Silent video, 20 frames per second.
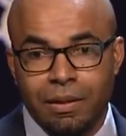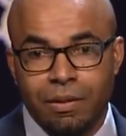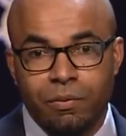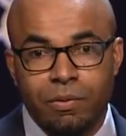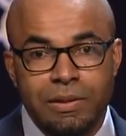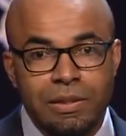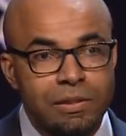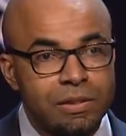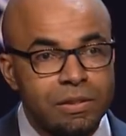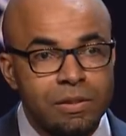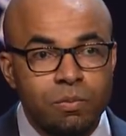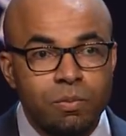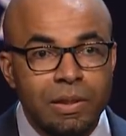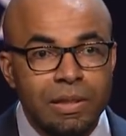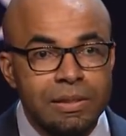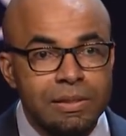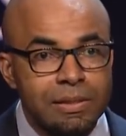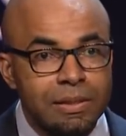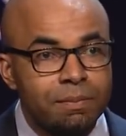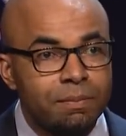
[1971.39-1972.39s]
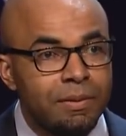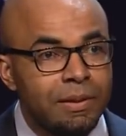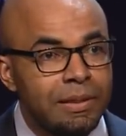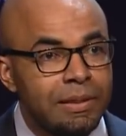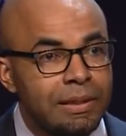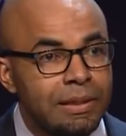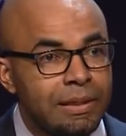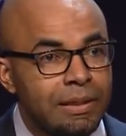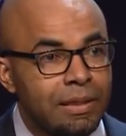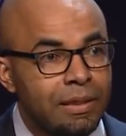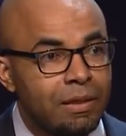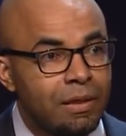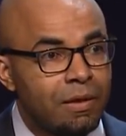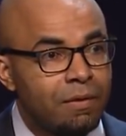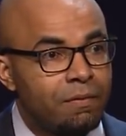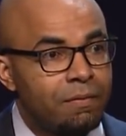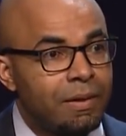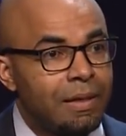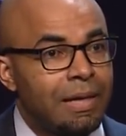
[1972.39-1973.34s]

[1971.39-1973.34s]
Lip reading: which is just one simple indicator of